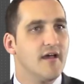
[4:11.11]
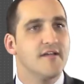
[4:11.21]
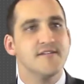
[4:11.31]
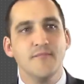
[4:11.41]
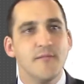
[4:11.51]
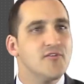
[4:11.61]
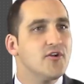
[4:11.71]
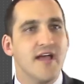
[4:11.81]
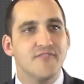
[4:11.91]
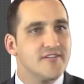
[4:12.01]
Sometimes you don't
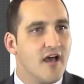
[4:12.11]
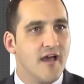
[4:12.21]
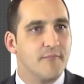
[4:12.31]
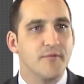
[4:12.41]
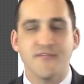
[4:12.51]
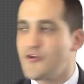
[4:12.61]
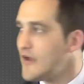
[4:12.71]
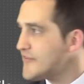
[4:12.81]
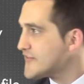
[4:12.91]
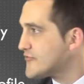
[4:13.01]
have the time, but if you're
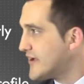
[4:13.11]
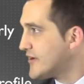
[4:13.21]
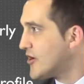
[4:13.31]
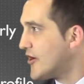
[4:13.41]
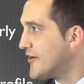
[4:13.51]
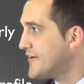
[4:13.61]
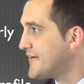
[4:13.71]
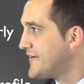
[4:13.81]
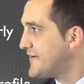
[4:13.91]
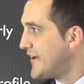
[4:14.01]
on the streetcar
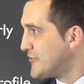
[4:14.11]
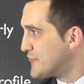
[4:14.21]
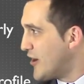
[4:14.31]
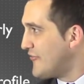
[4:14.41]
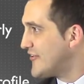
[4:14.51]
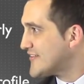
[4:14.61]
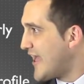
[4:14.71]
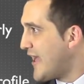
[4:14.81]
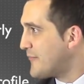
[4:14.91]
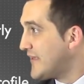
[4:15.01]
and you've got this
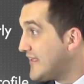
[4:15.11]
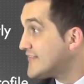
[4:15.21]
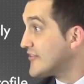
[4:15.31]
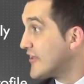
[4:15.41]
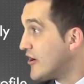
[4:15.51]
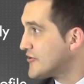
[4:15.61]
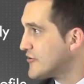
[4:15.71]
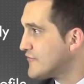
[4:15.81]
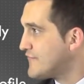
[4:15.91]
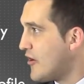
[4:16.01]
app easily on
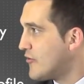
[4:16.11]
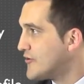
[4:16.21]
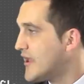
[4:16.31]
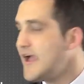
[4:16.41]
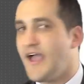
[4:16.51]
your phone,